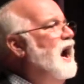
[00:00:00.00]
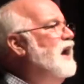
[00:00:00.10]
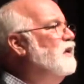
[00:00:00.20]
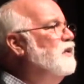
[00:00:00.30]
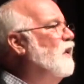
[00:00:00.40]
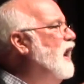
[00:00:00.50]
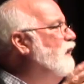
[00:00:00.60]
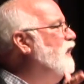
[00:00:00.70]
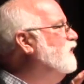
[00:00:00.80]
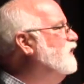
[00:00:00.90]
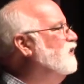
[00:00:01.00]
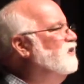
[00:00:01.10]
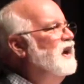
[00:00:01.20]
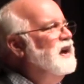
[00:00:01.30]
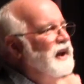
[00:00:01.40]
I don't know how else to
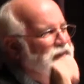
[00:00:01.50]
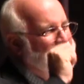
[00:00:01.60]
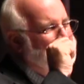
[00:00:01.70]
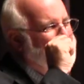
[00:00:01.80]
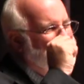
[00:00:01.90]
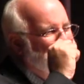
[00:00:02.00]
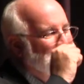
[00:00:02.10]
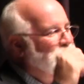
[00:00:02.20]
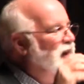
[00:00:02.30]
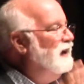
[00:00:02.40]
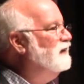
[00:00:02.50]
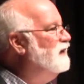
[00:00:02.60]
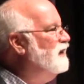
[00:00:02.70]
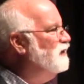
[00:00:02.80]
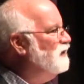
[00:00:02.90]
say it. I think part of the thing is,
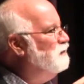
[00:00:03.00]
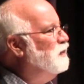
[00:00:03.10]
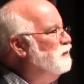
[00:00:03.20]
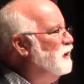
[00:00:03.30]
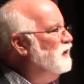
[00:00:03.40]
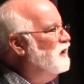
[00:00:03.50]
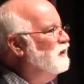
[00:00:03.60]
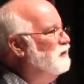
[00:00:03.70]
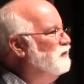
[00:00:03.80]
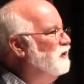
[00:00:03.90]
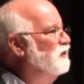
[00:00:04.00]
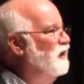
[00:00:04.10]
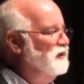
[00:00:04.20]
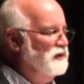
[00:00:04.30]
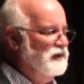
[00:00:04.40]
and it's a particular
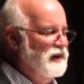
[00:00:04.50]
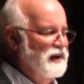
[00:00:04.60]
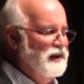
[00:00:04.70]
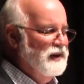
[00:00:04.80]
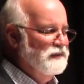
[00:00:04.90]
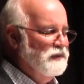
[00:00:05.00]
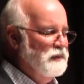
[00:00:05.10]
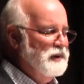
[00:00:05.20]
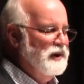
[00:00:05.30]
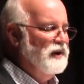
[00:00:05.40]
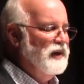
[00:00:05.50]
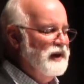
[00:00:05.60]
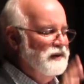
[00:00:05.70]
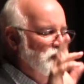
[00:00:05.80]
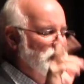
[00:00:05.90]
frustration for me, and I'll
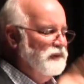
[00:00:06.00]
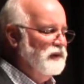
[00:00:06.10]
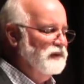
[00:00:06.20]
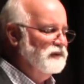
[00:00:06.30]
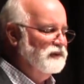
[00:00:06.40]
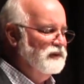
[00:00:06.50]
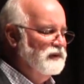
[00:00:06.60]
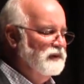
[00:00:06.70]
end with this.